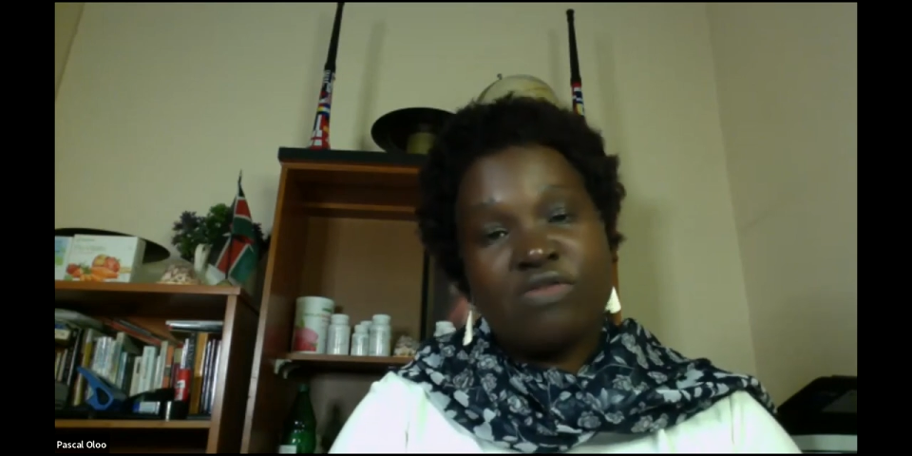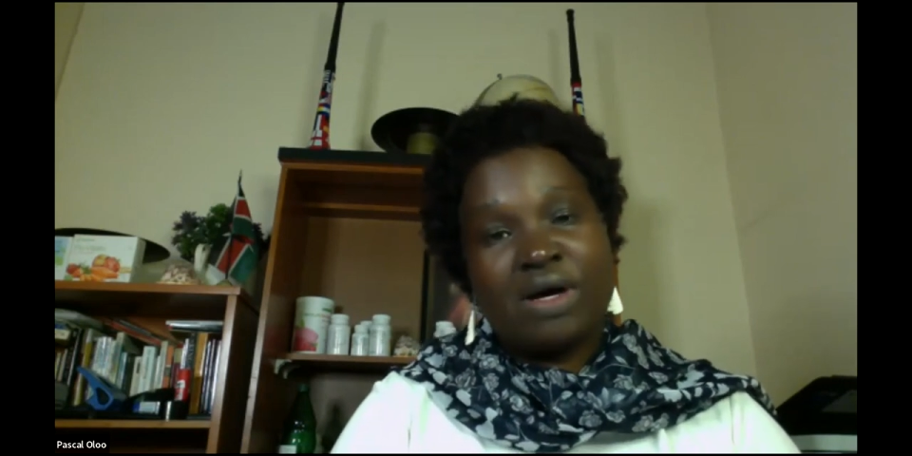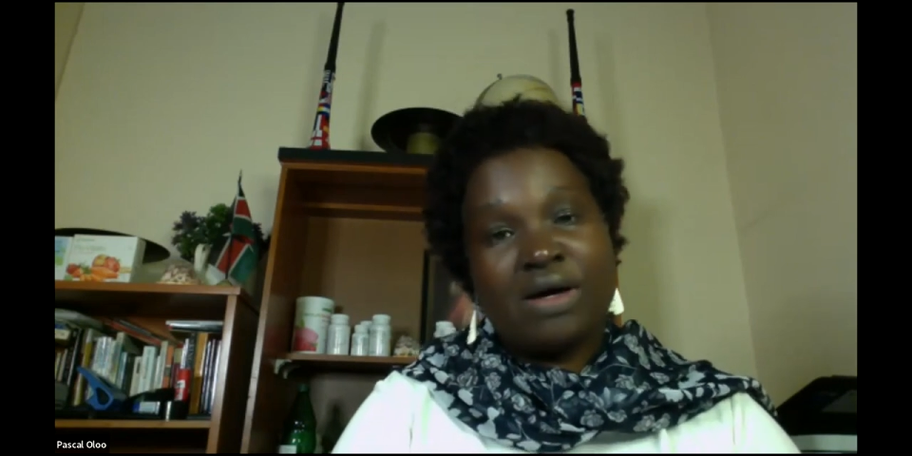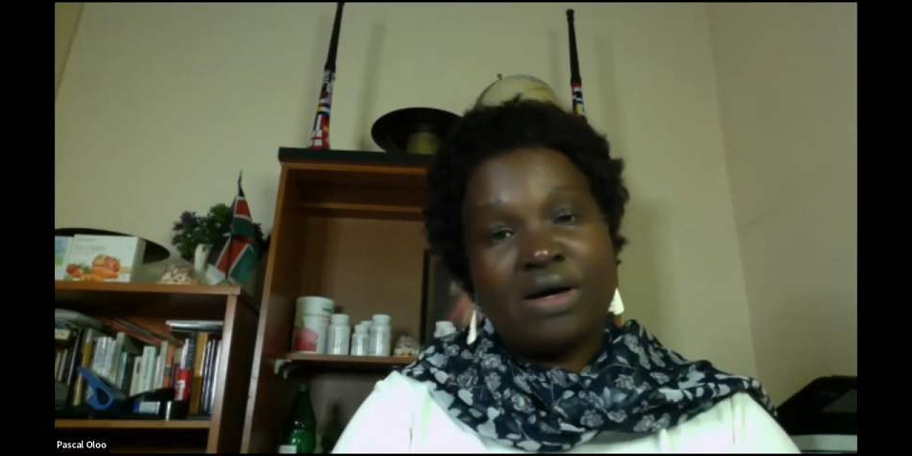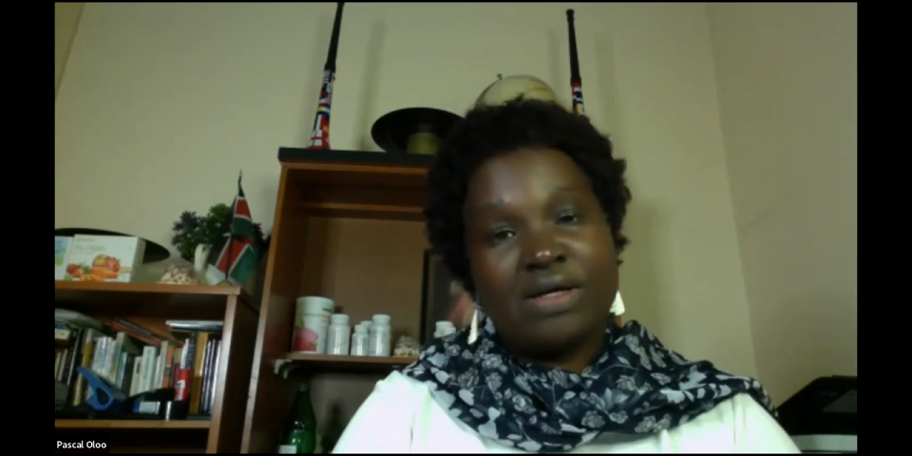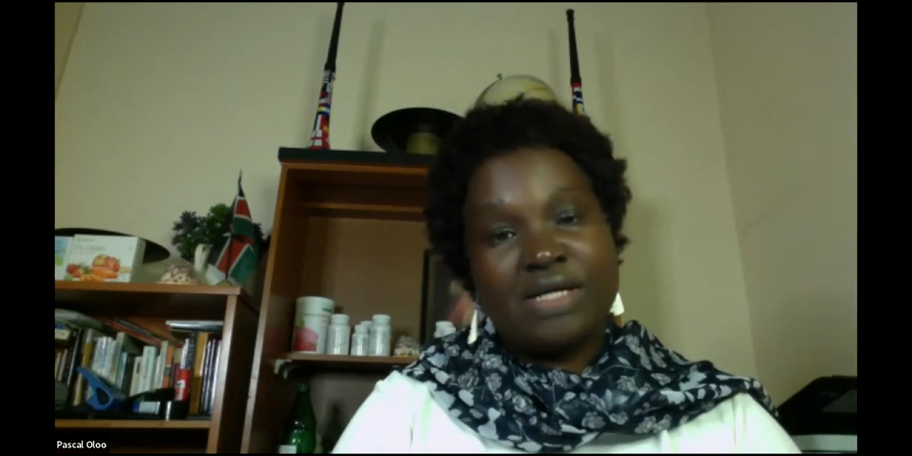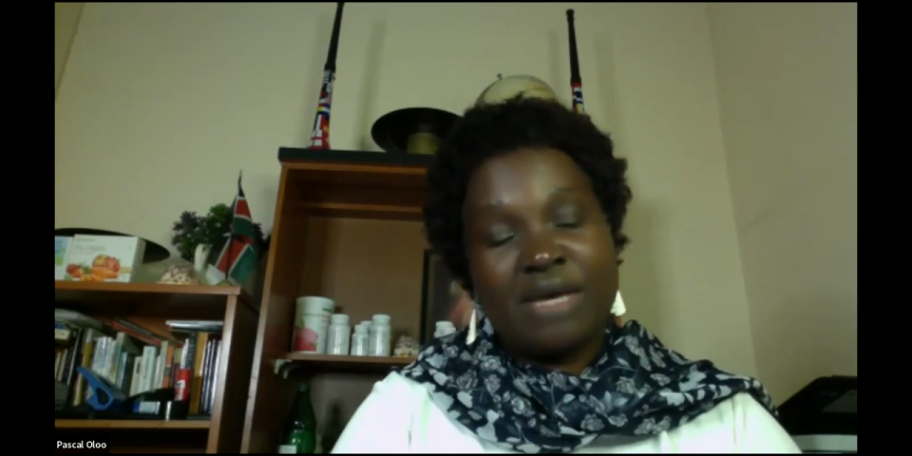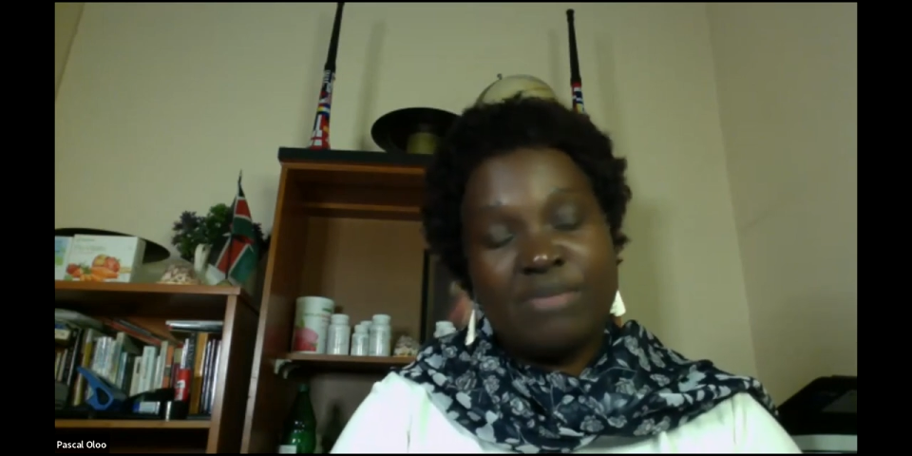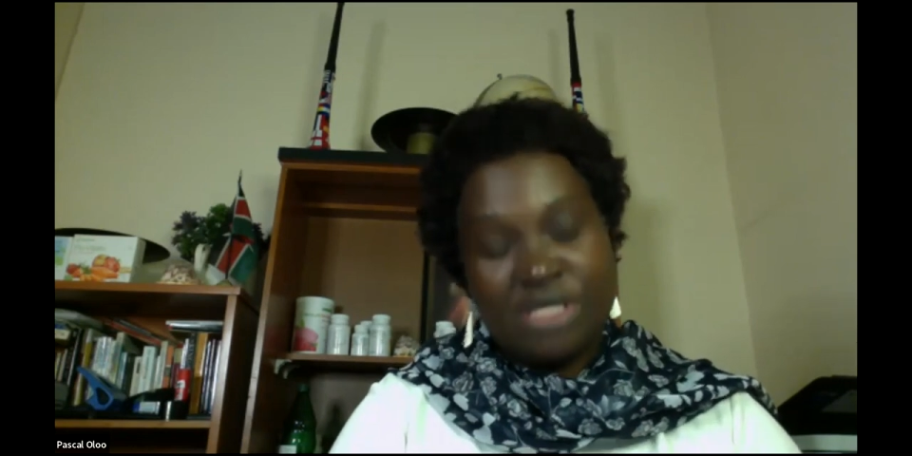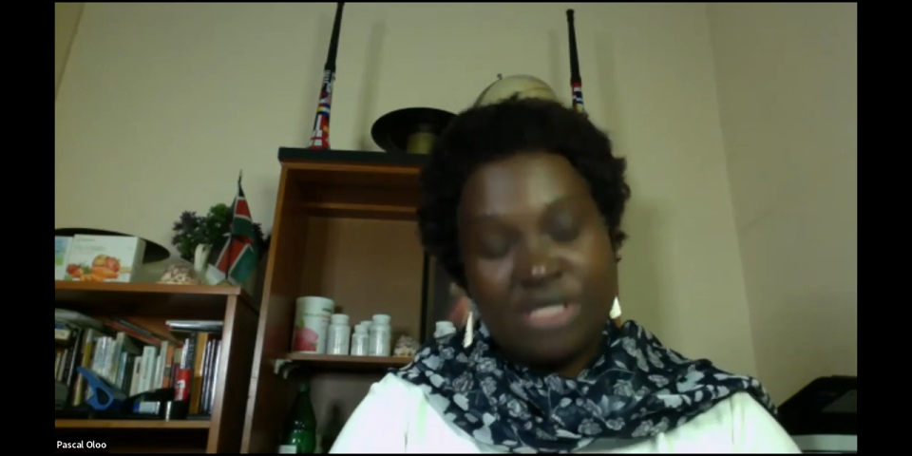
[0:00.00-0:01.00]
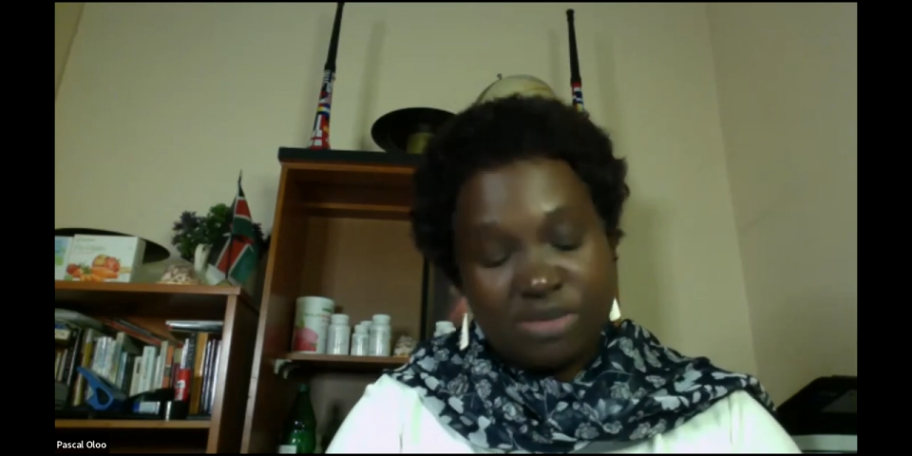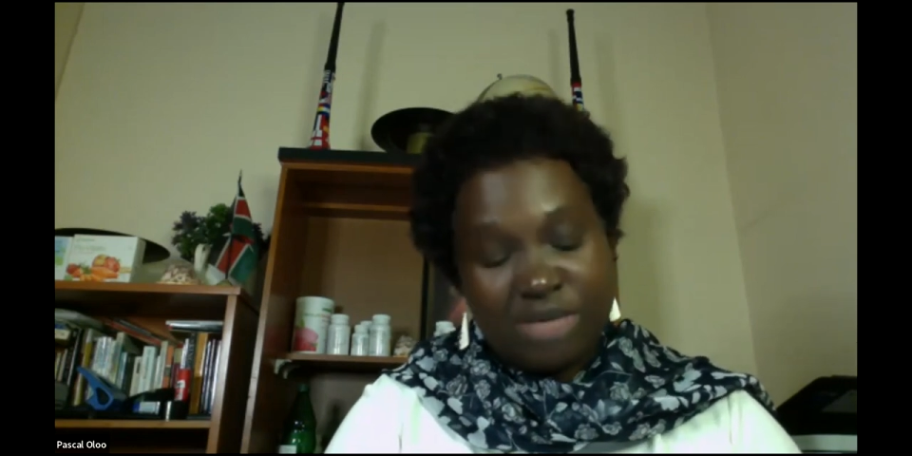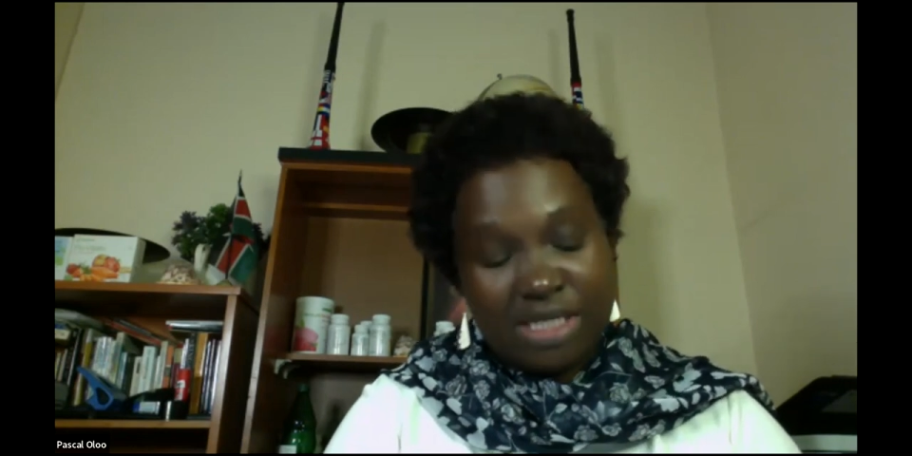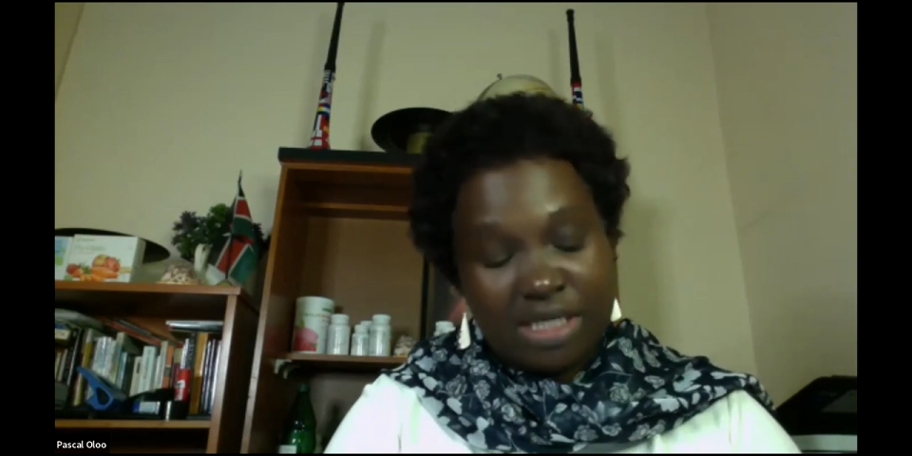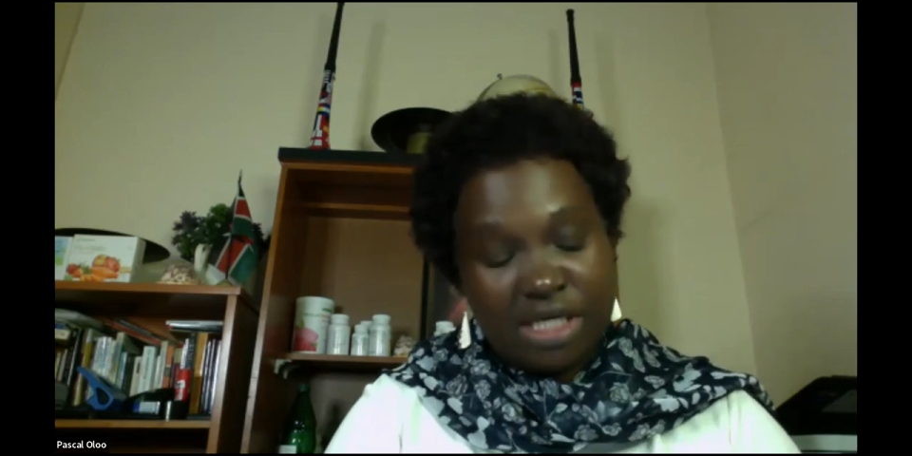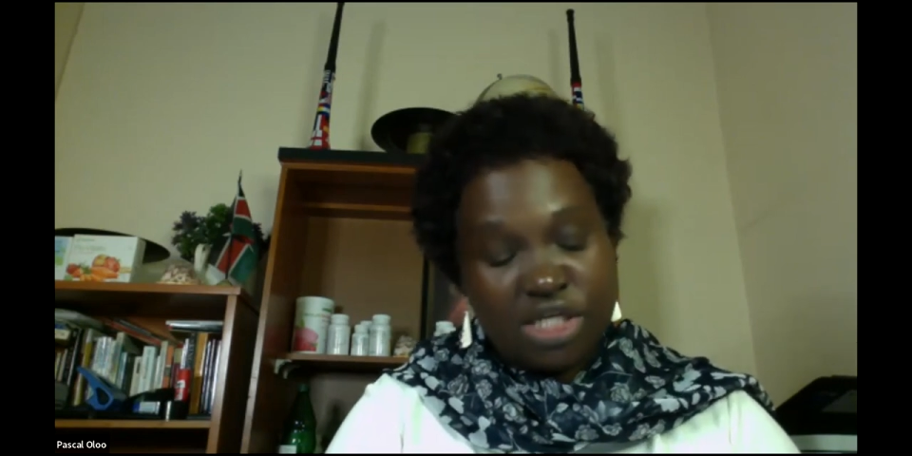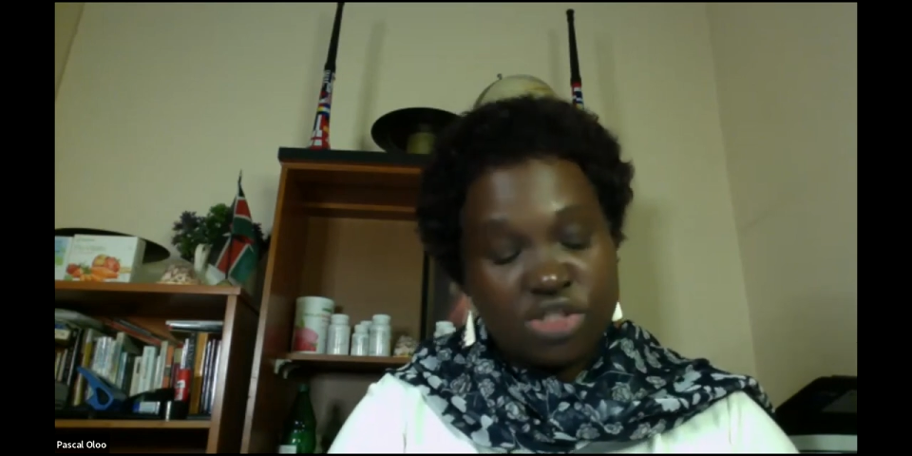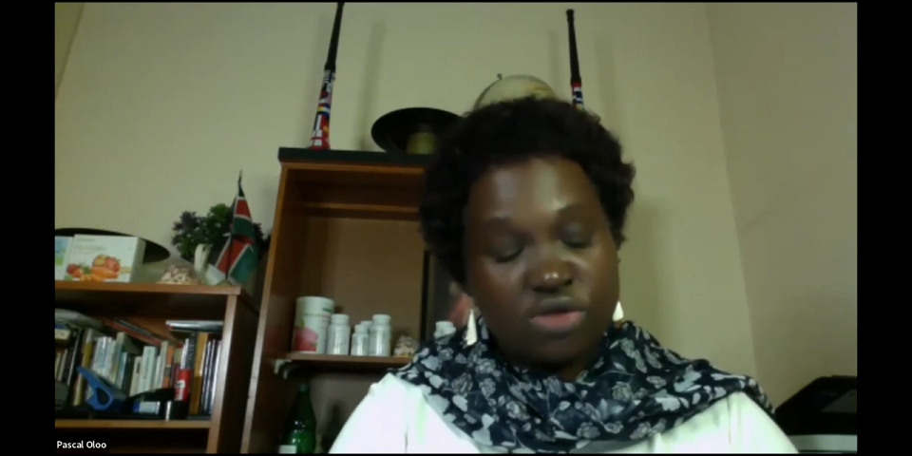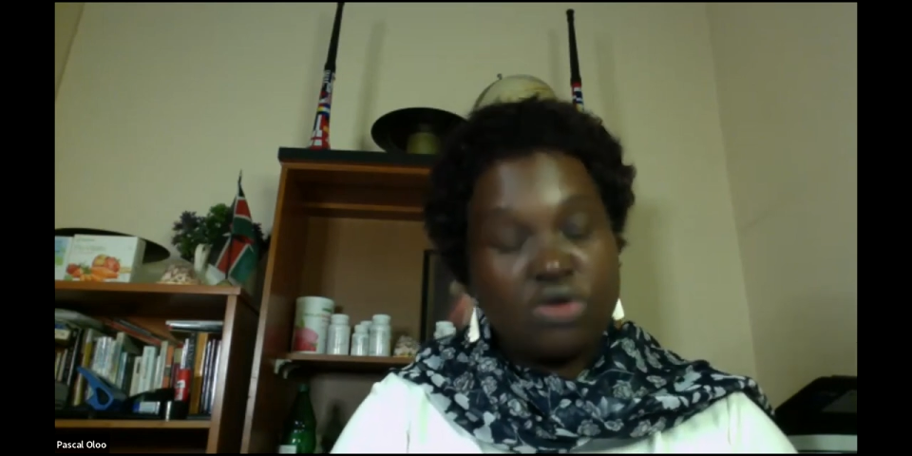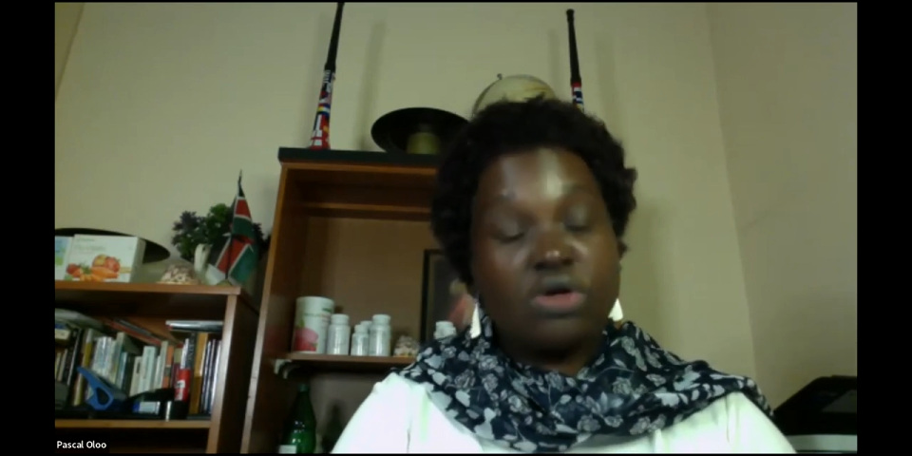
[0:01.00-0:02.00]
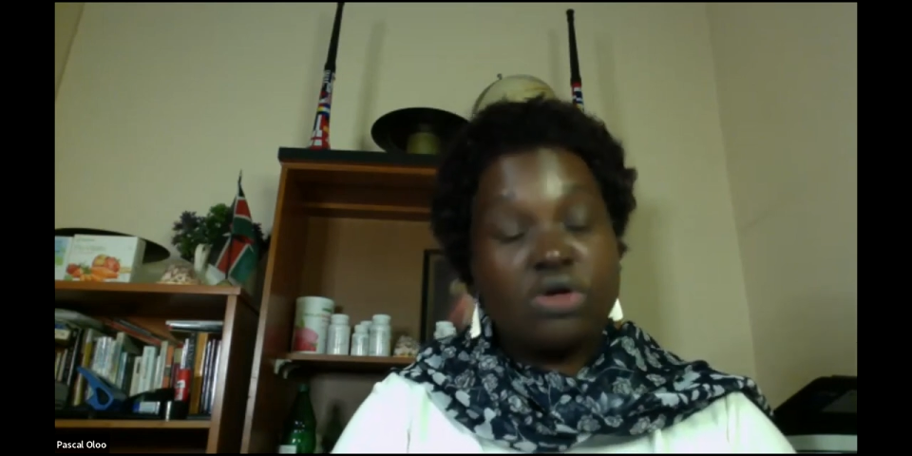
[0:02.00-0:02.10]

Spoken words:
diabetes medication